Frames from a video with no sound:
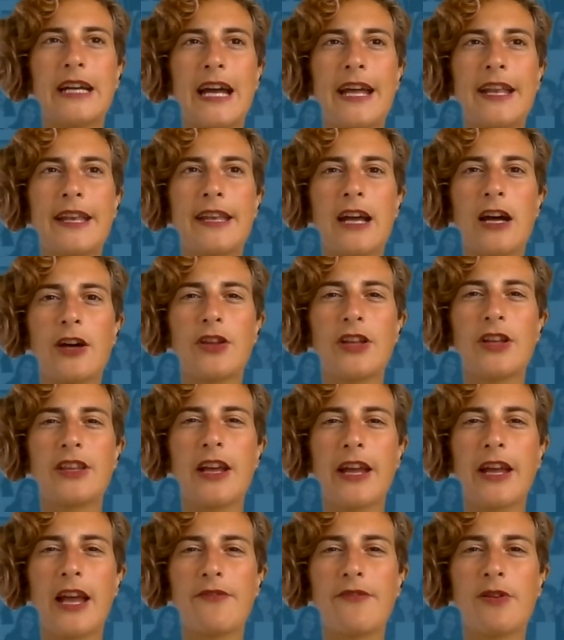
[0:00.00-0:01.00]
And now that
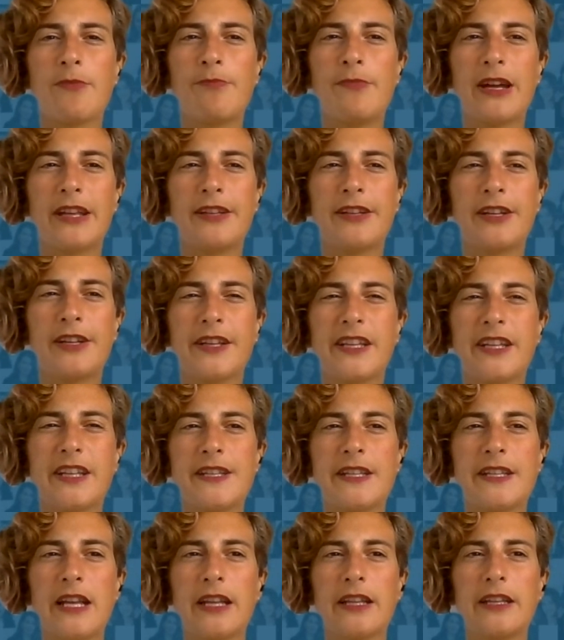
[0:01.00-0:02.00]
I have a better
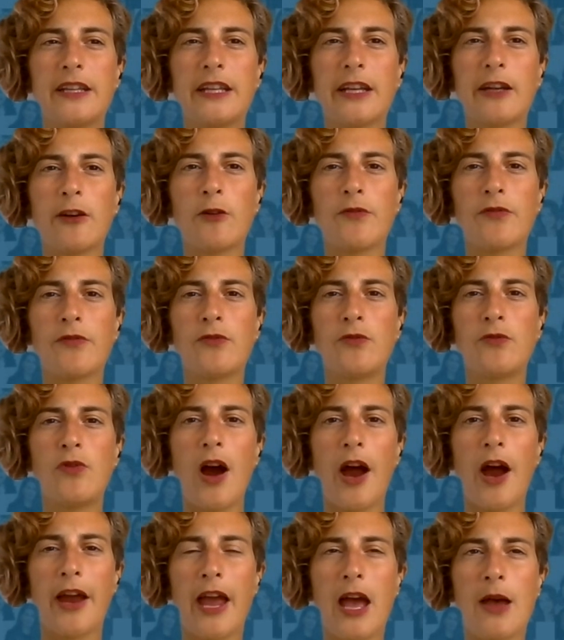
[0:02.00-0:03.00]
understanding of who
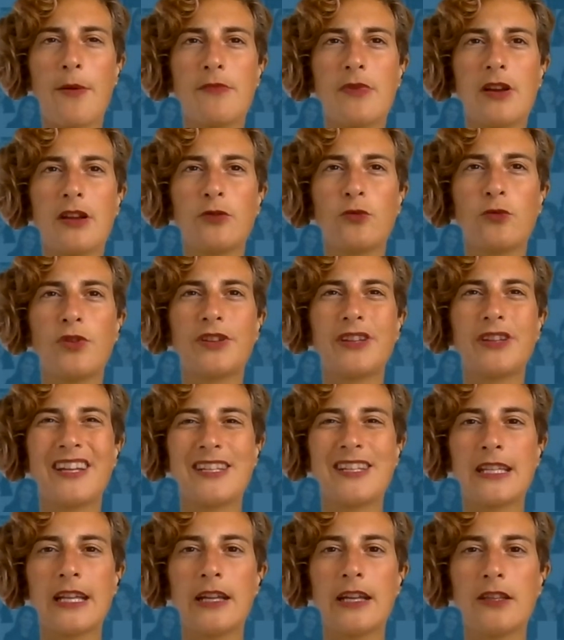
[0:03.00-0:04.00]
I am and what I
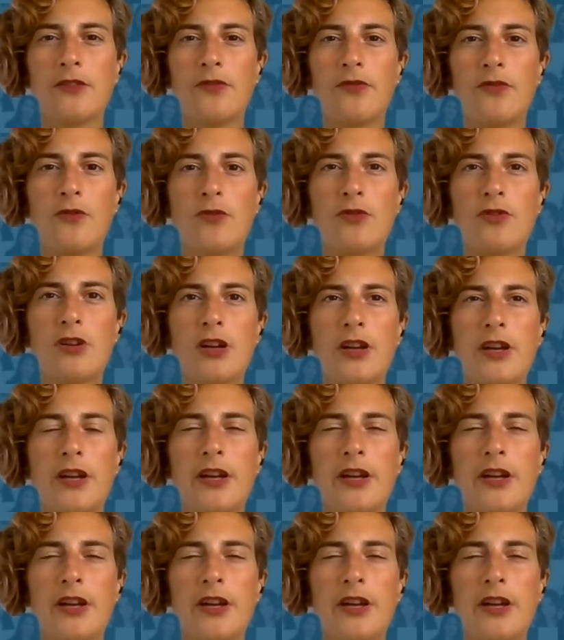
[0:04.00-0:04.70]
stand for,